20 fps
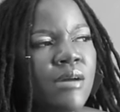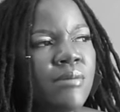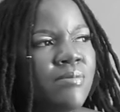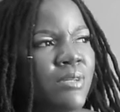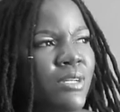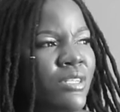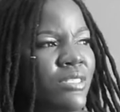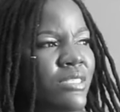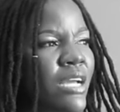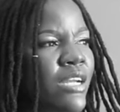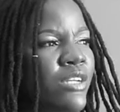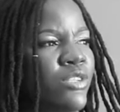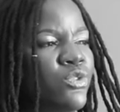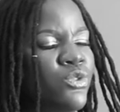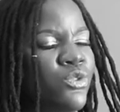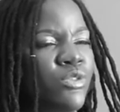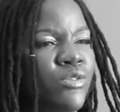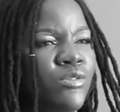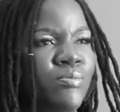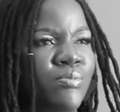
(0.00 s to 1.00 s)
Because I
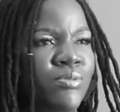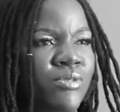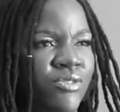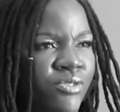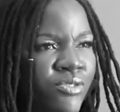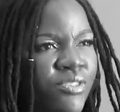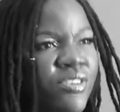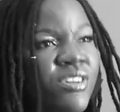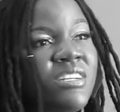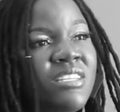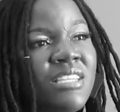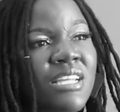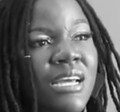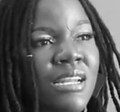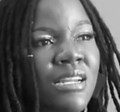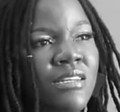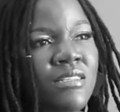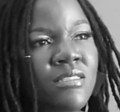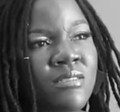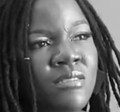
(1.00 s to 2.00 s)
do prefer
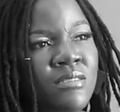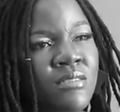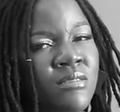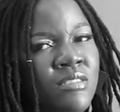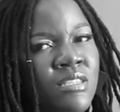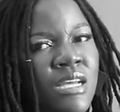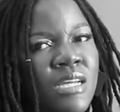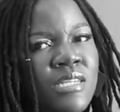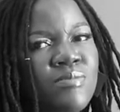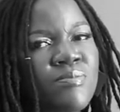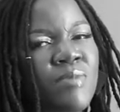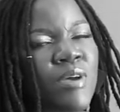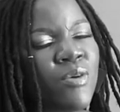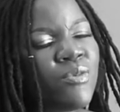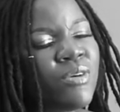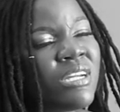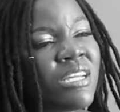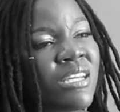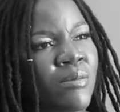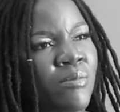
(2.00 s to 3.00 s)
that as my
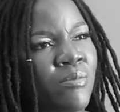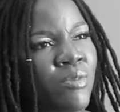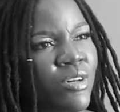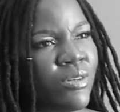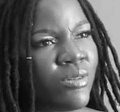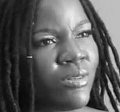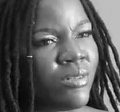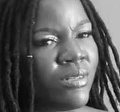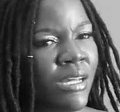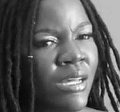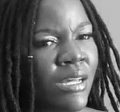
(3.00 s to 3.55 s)
working model.